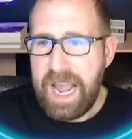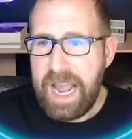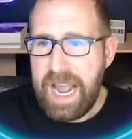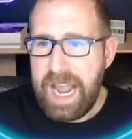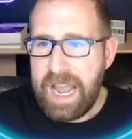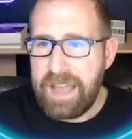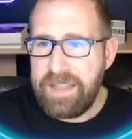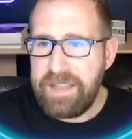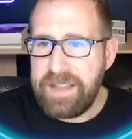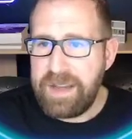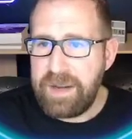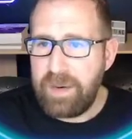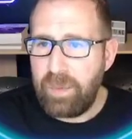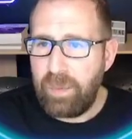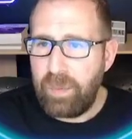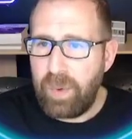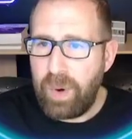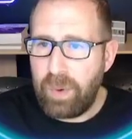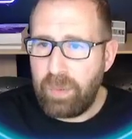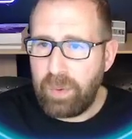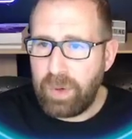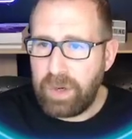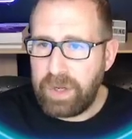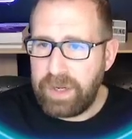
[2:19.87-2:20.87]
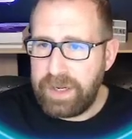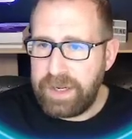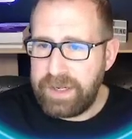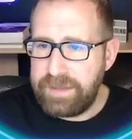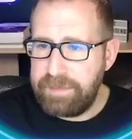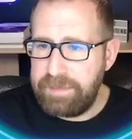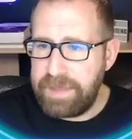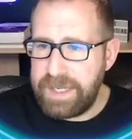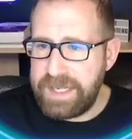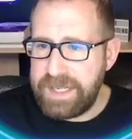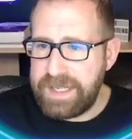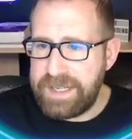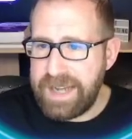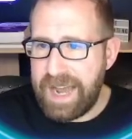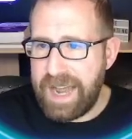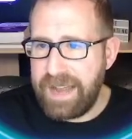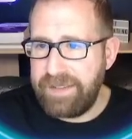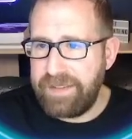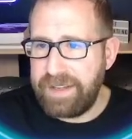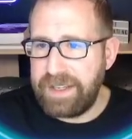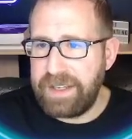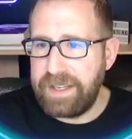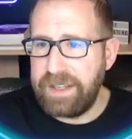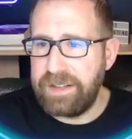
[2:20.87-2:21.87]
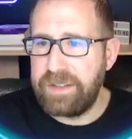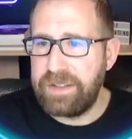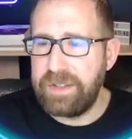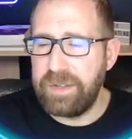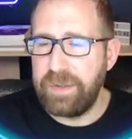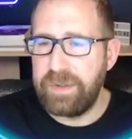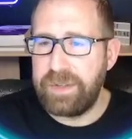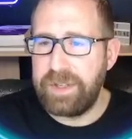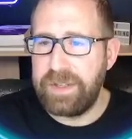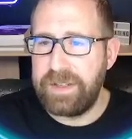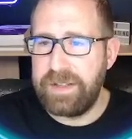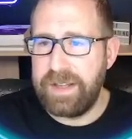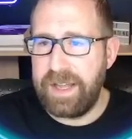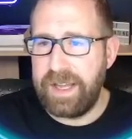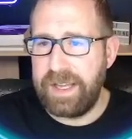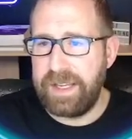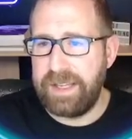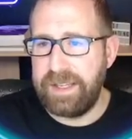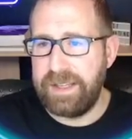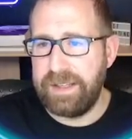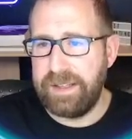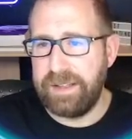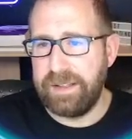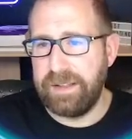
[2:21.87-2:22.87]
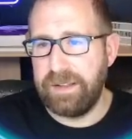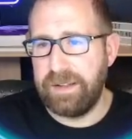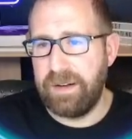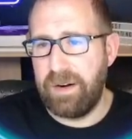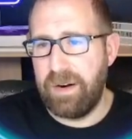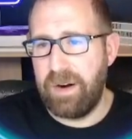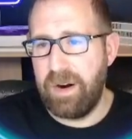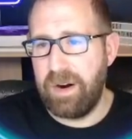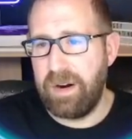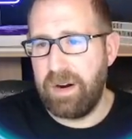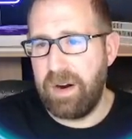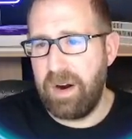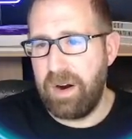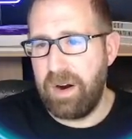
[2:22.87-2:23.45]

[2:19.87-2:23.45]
And then what we're going to be diving into today here are our